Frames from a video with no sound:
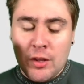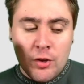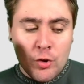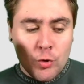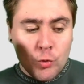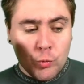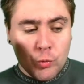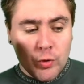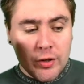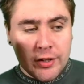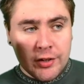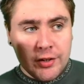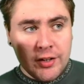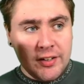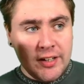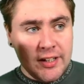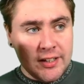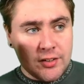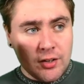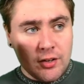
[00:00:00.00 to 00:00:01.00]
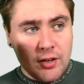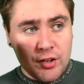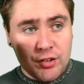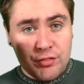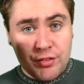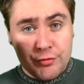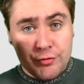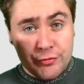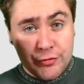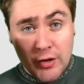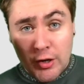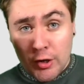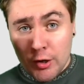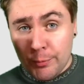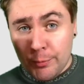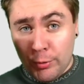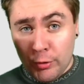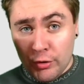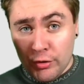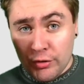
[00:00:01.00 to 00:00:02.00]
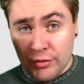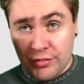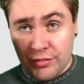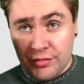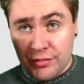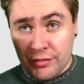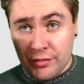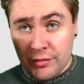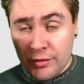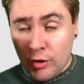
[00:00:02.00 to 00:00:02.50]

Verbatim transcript: We're going to need the likes of vertiports,